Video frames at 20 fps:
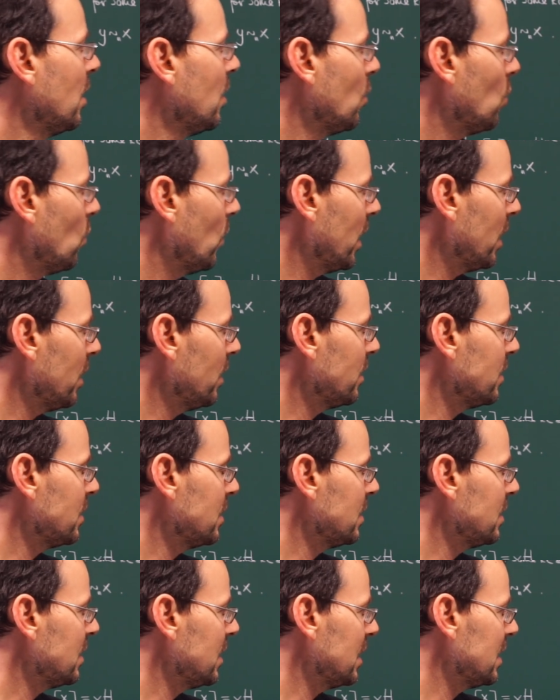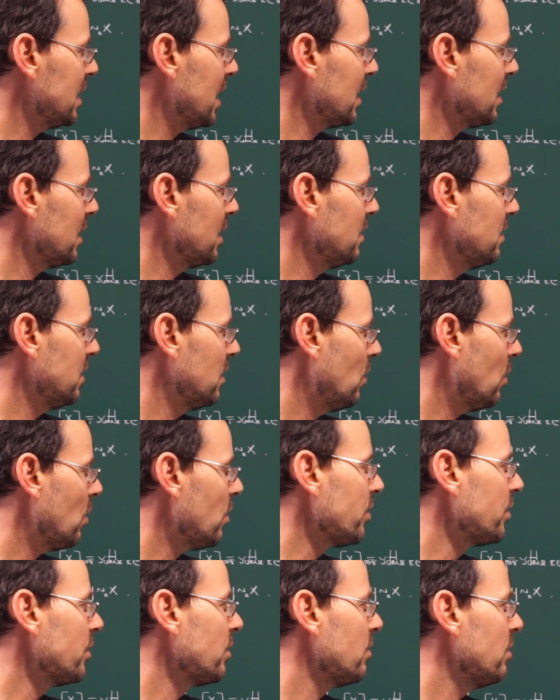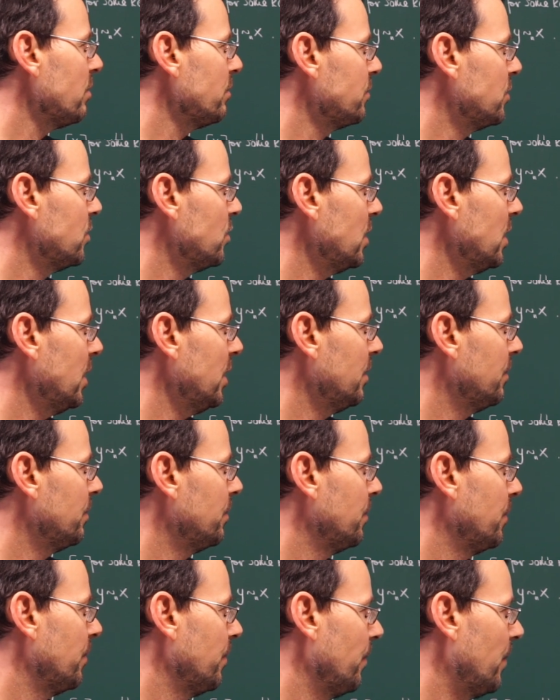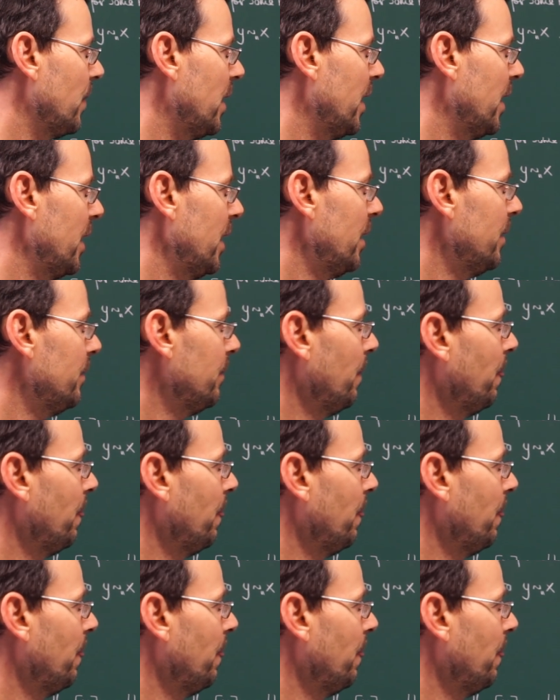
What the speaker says: Well, this is exactly the order of G. Why?